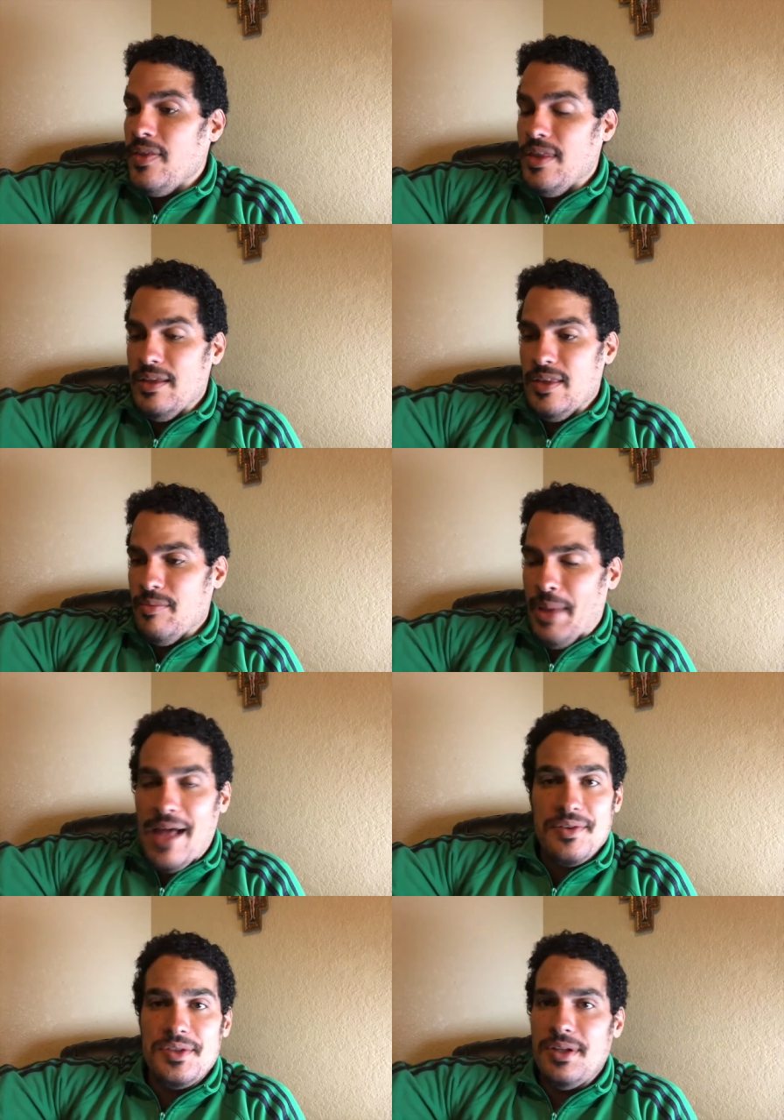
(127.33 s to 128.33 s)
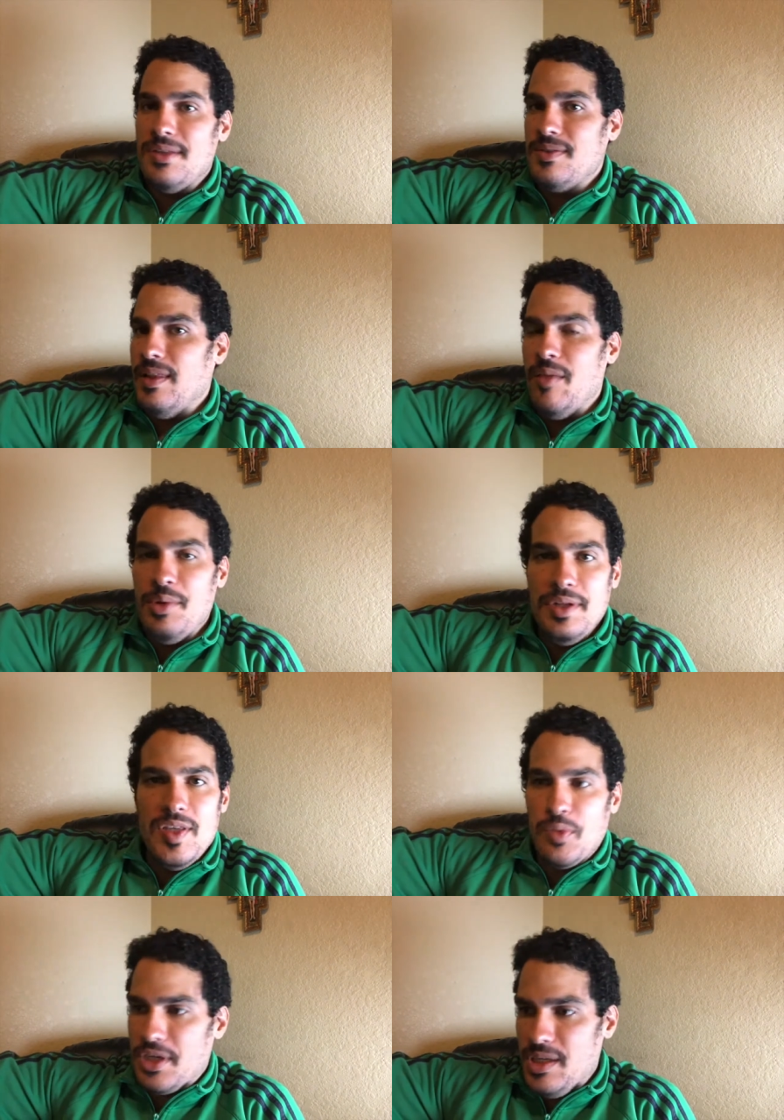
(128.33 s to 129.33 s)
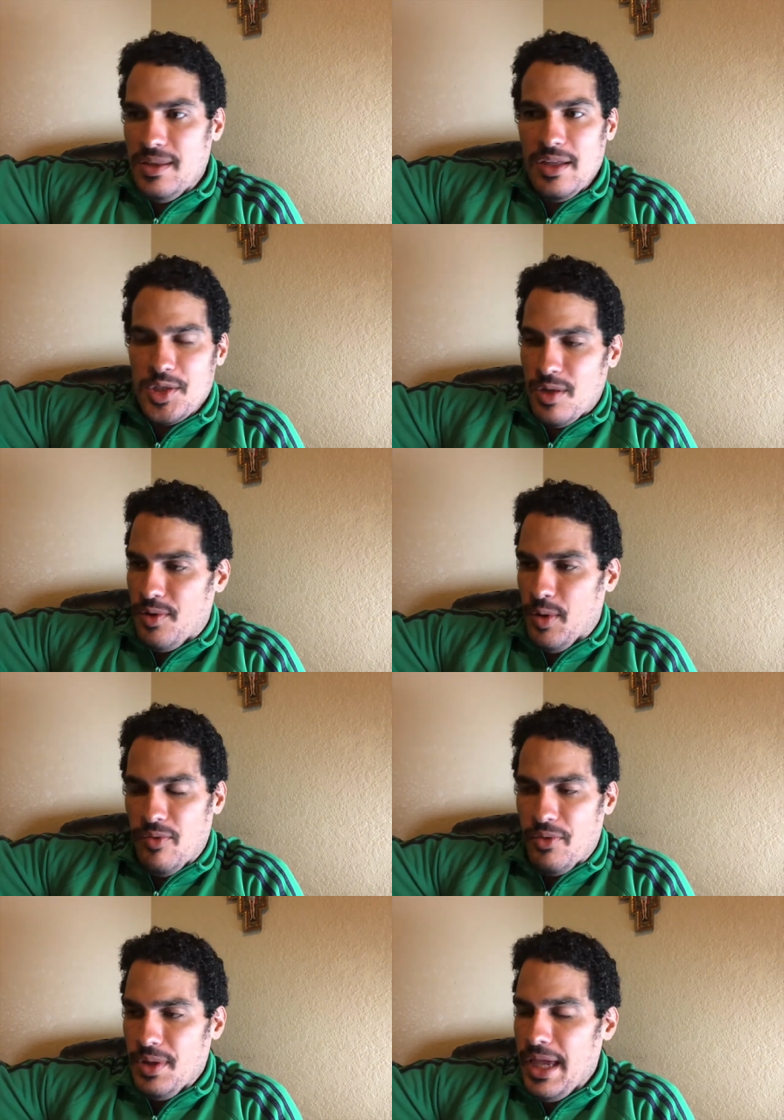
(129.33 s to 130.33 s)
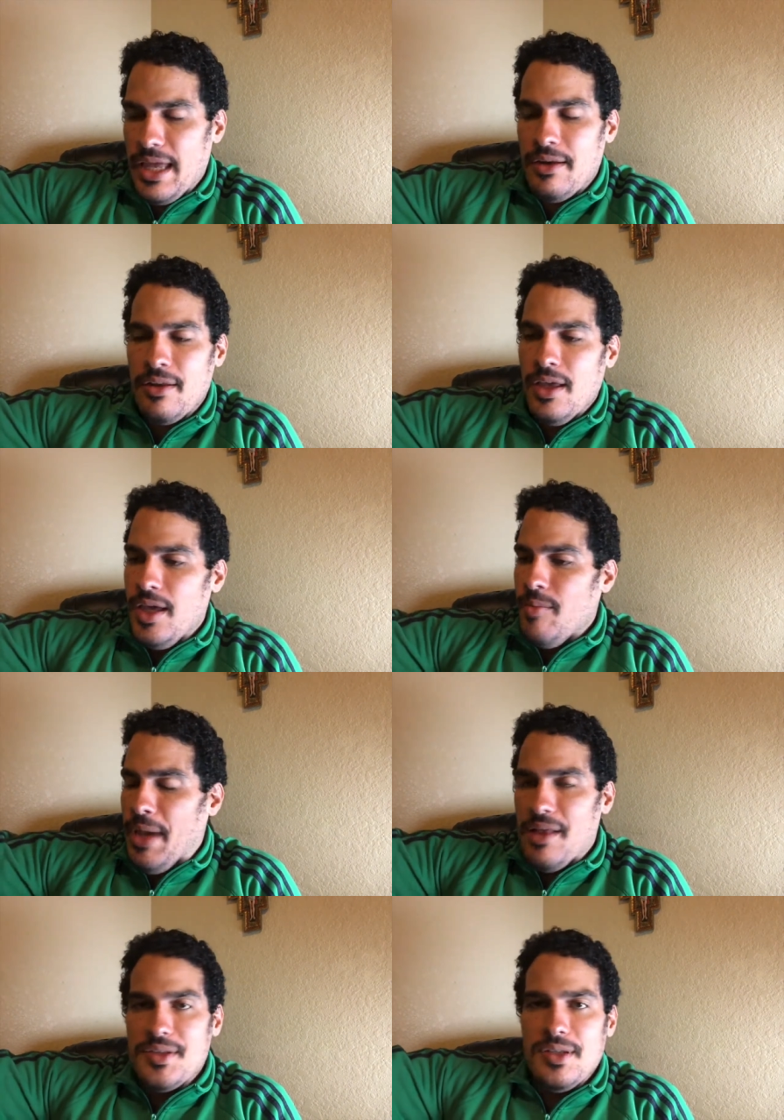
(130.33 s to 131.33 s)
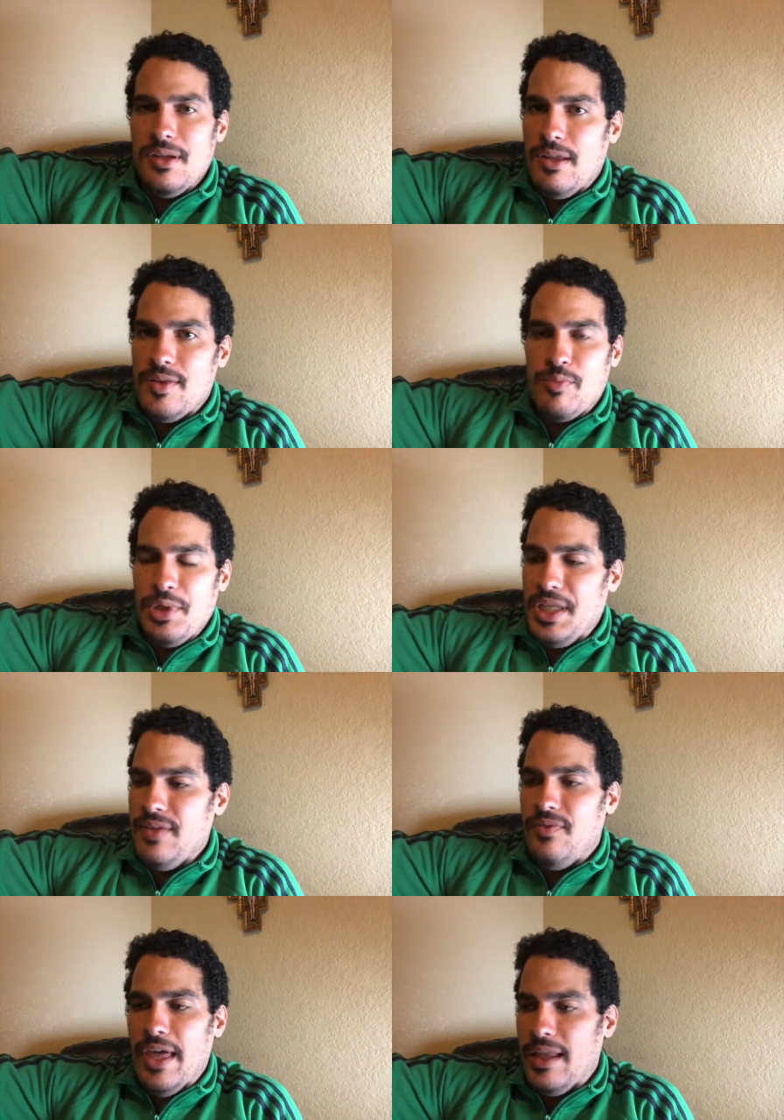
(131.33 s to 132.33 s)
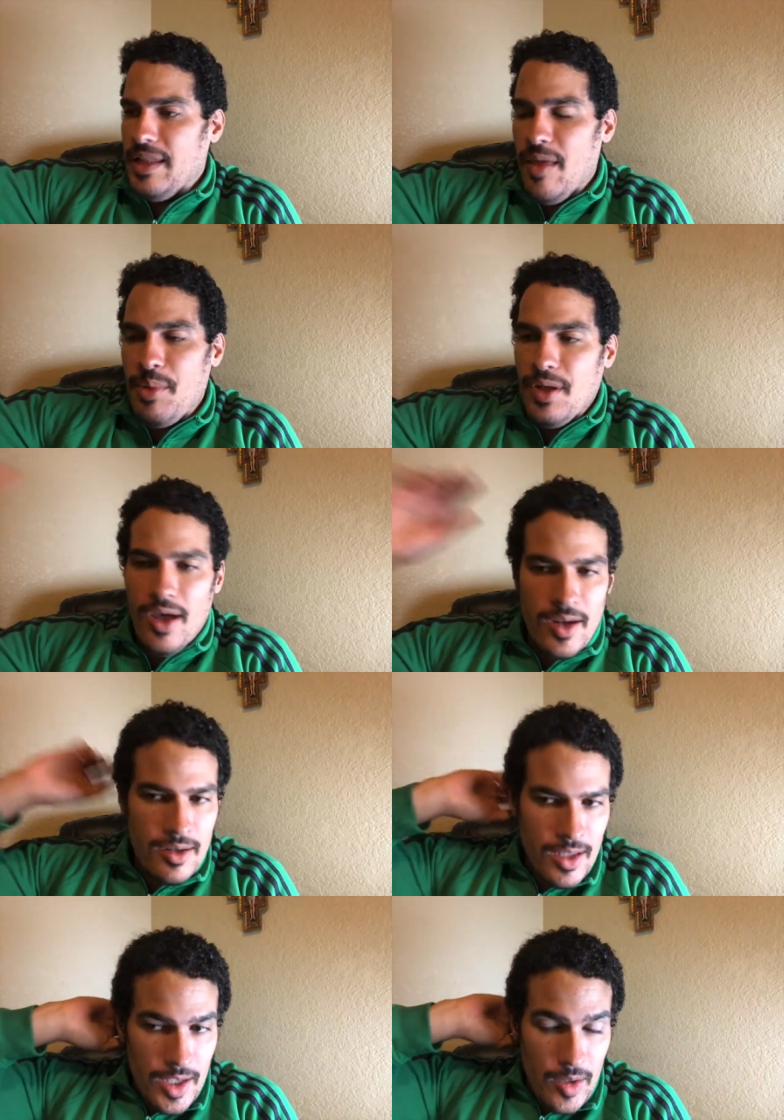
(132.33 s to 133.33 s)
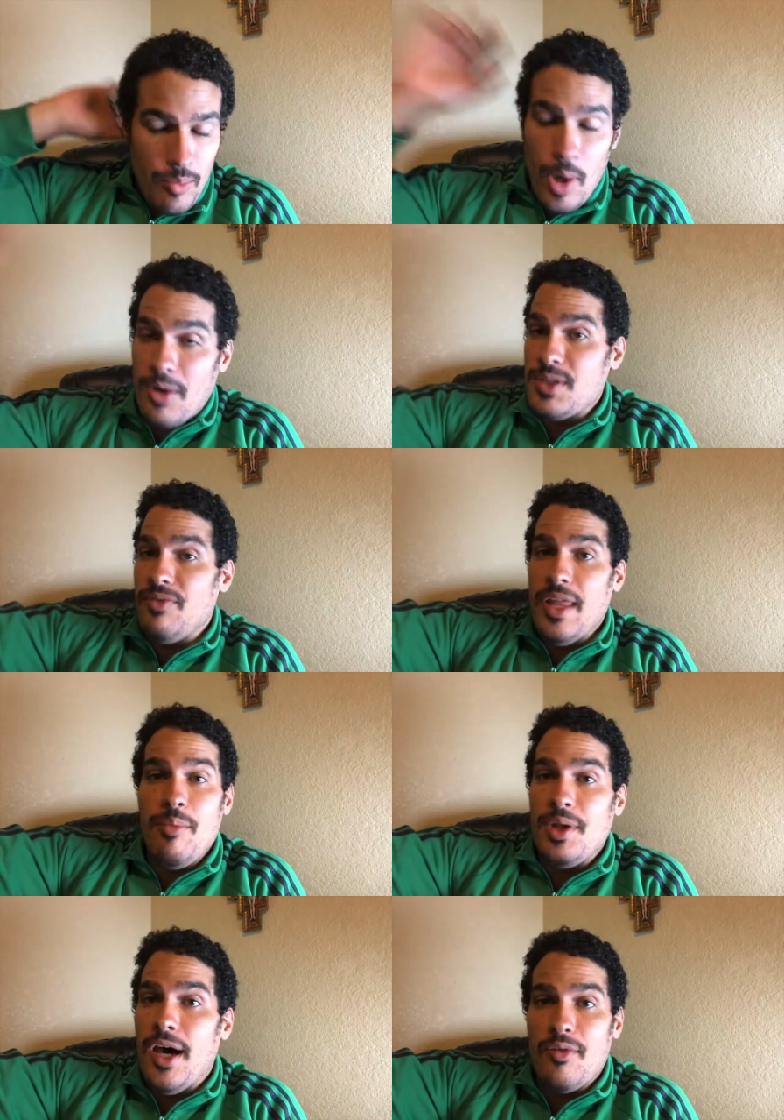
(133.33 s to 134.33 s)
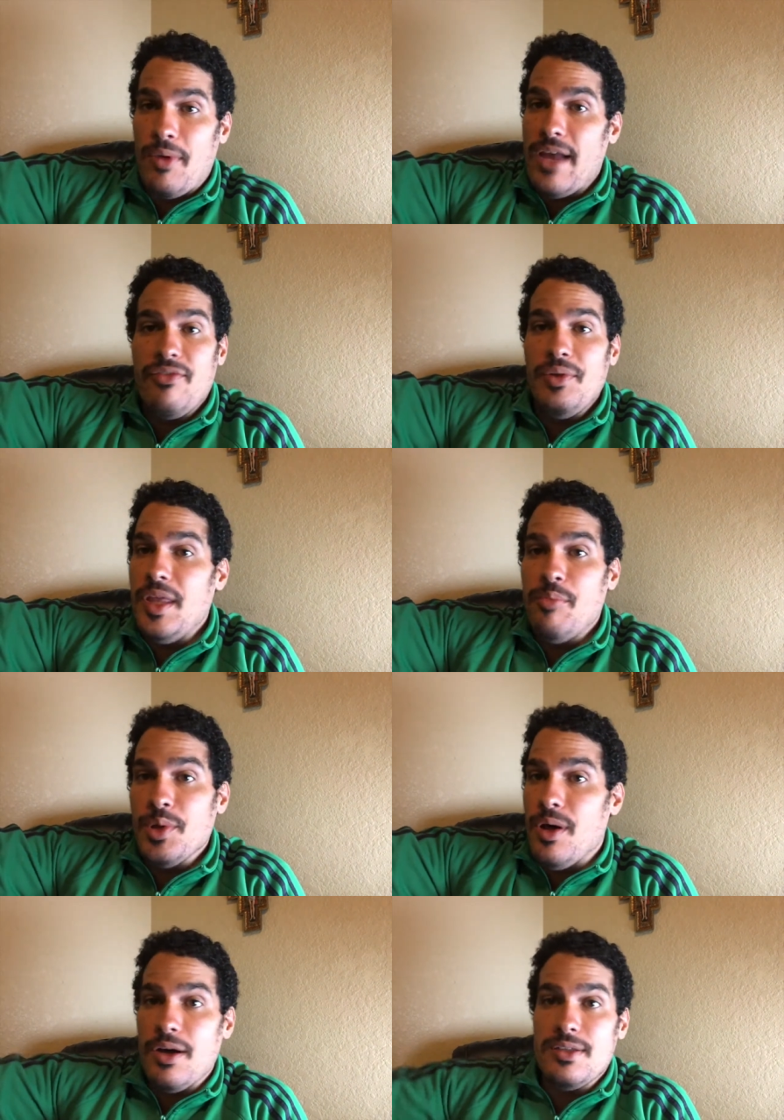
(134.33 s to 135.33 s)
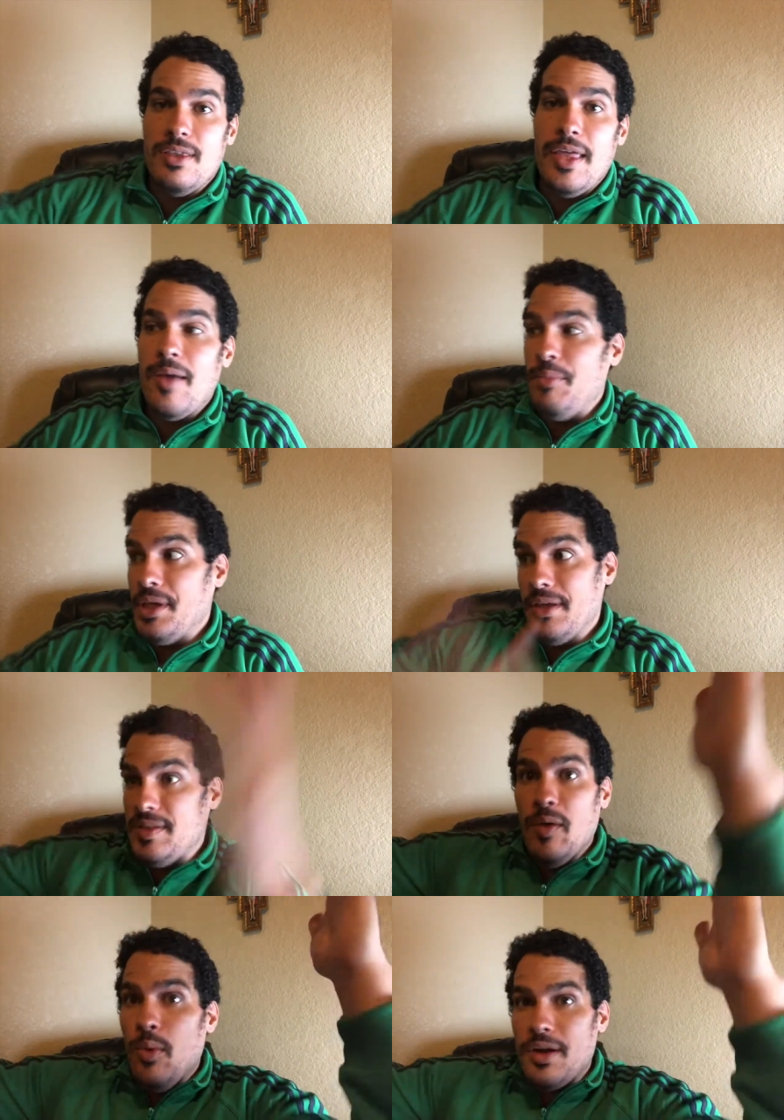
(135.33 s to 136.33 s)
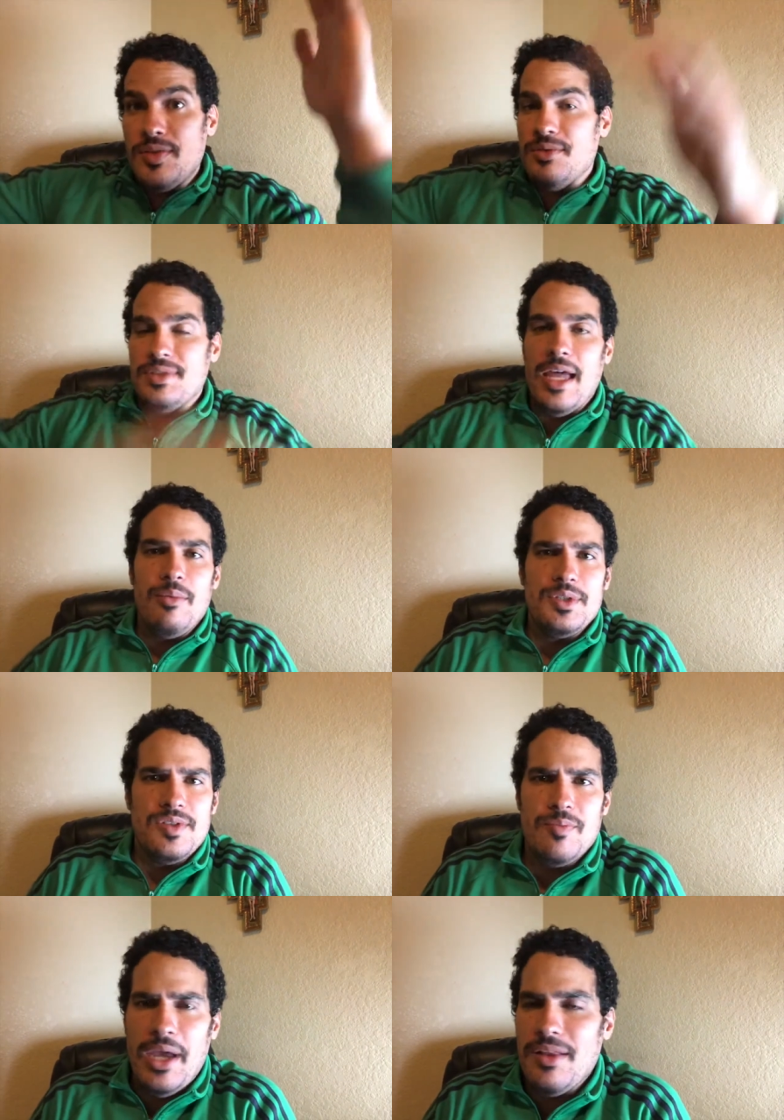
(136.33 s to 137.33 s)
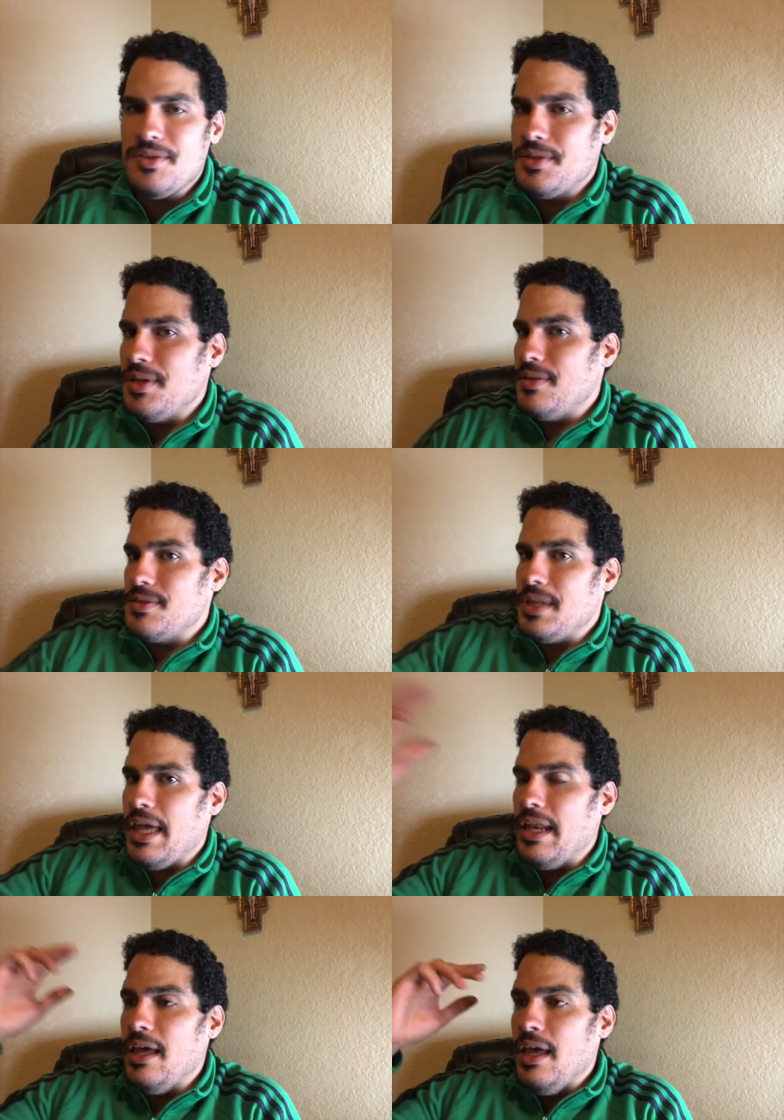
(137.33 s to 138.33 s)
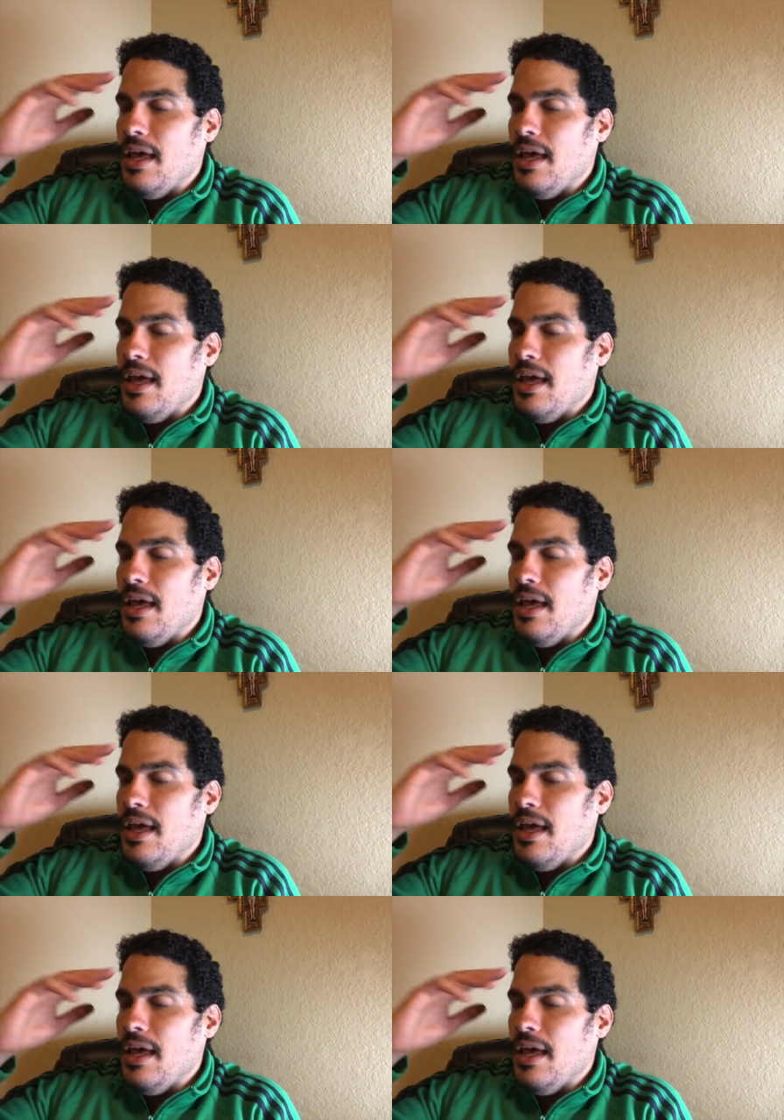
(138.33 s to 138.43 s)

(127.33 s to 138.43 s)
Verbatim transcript: The, the Palestinians and the Lebanese were killing each other over land. Palestinians believed that Lebanon, you know, parts of Lebanon rightfully belonged to them because they wanted to establish this Palestinian state.